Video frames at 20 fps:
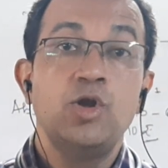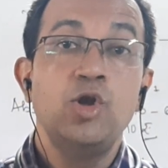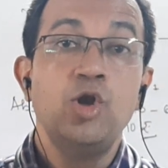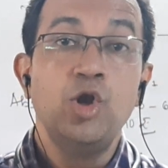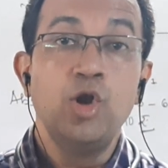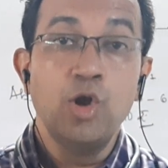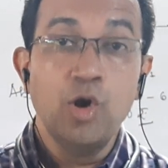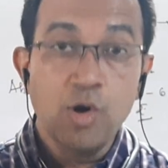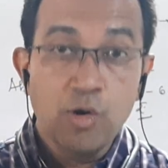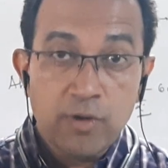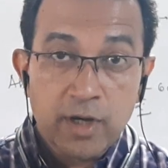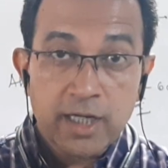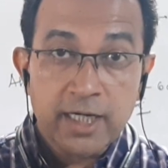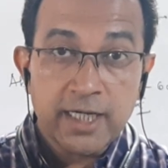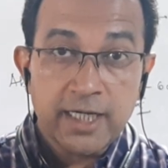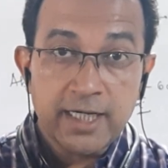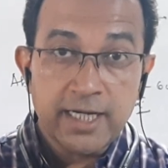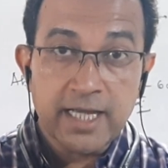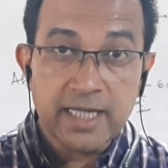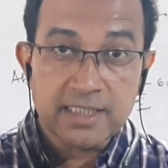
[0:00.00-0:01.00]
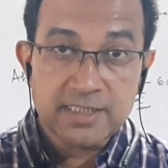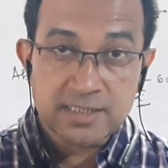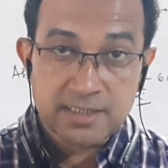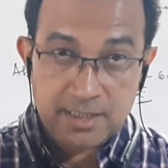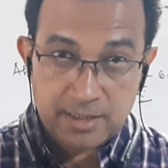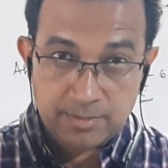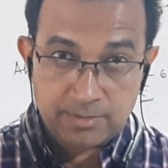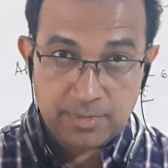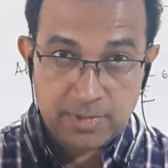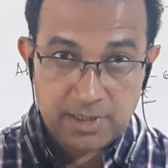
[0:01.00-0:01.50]
Lower index
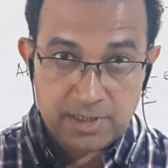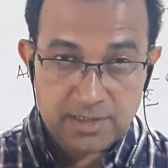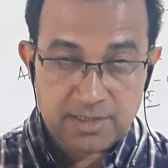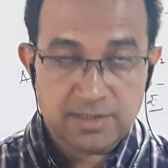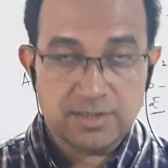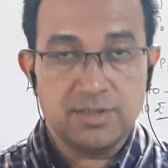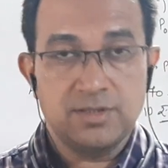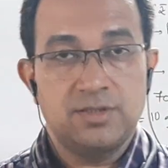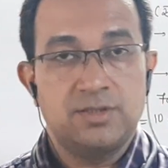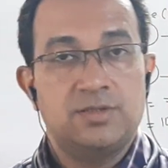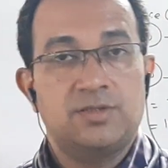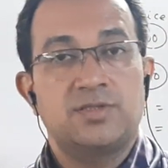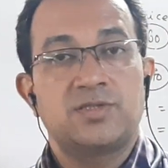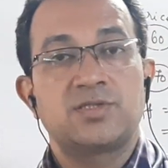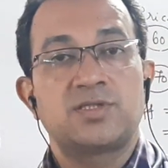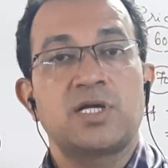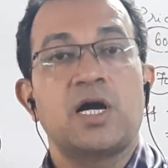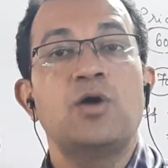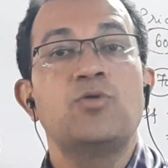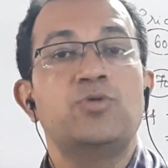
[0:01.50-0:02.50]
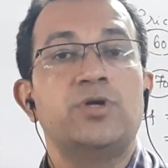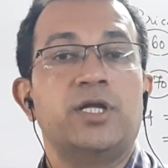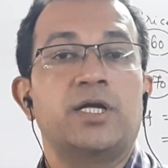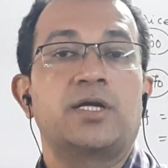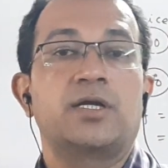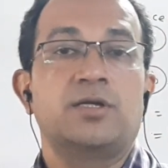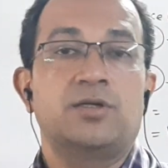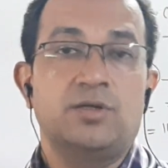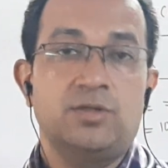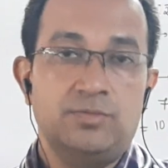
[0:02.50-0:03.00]
numbers, sound
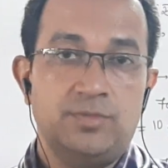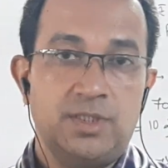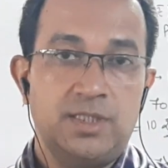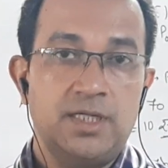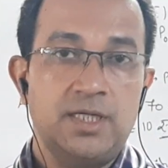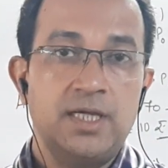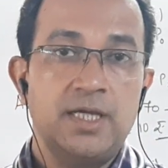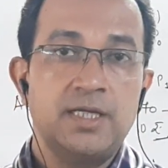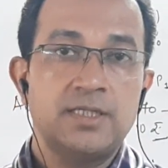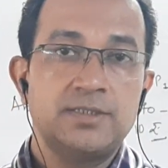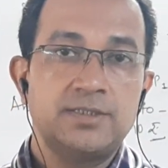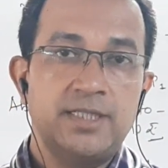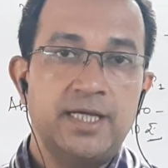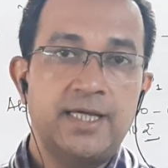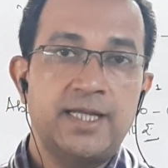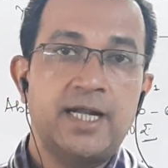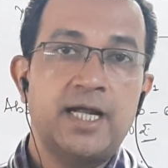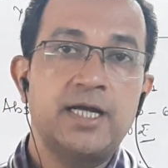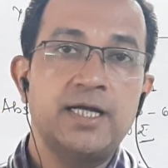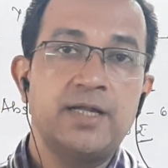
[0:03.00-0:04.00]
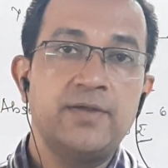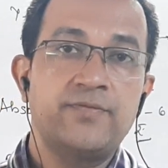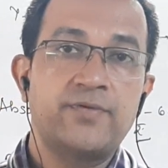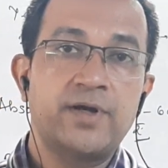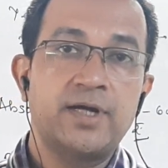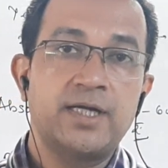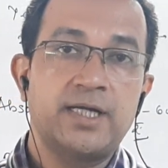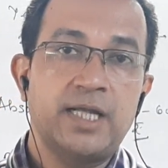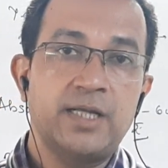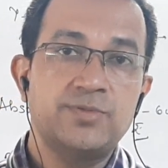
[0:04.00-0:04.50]
economy. There are
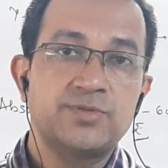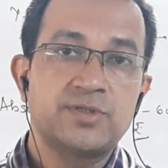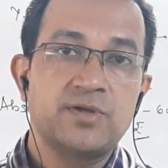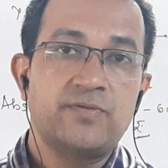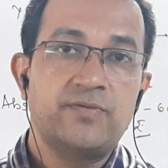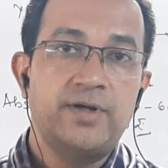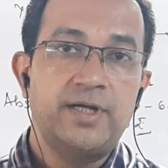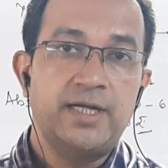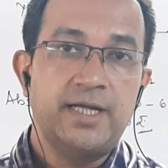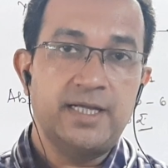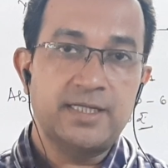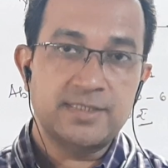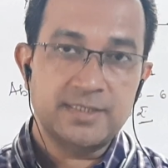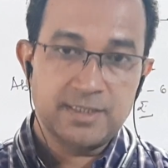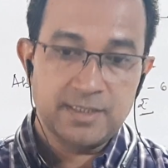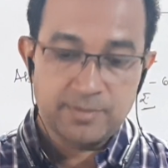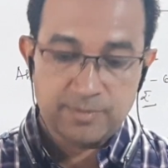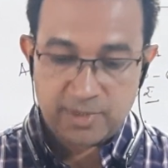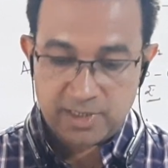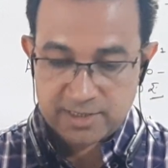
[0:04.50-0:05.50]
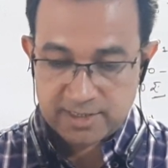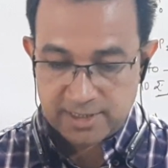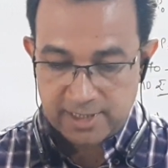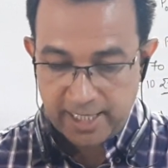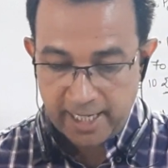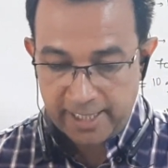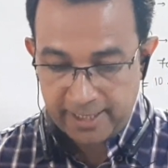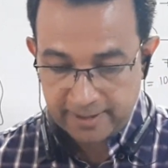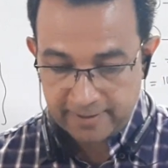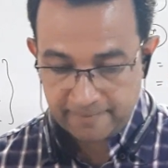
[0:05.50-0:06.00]
different types of index numbers
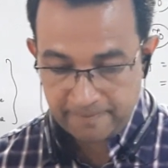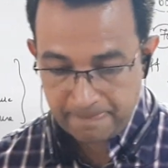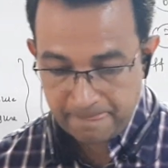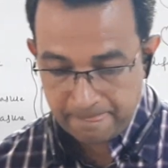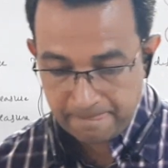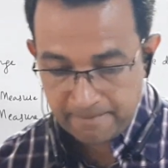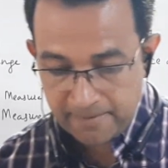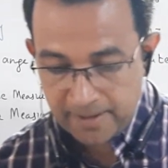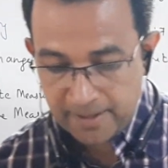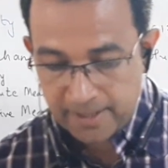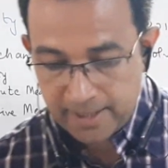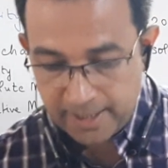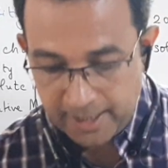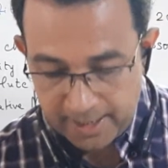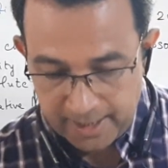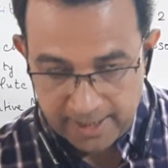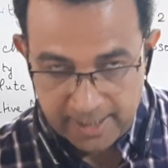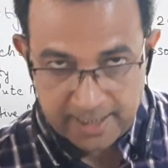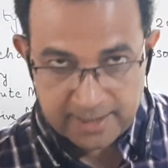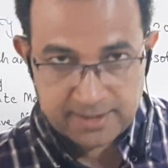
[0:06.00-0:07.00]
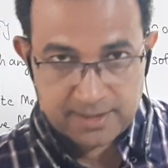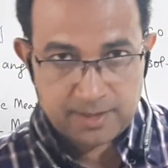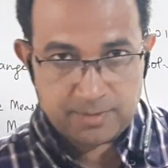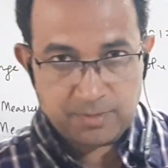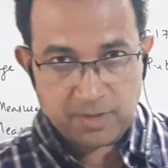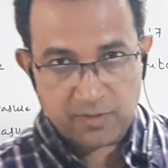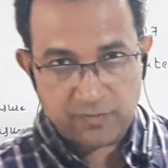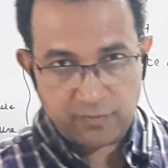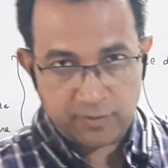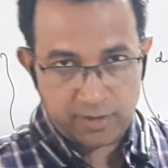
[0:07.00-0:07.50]
like index
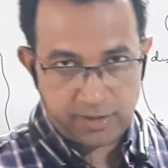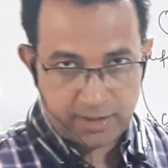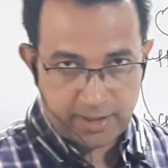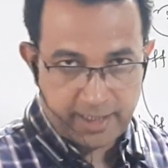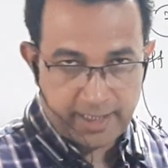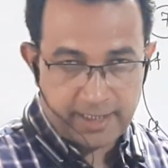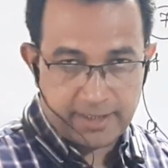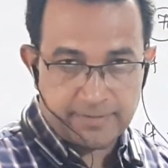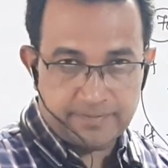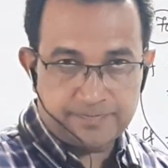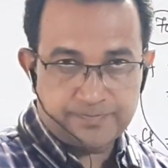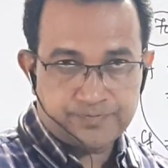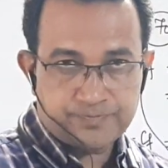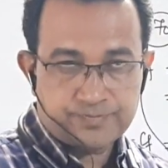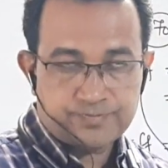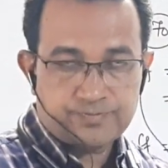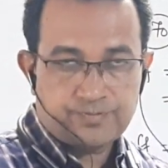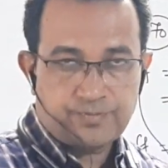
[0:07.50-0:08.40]
number for trade,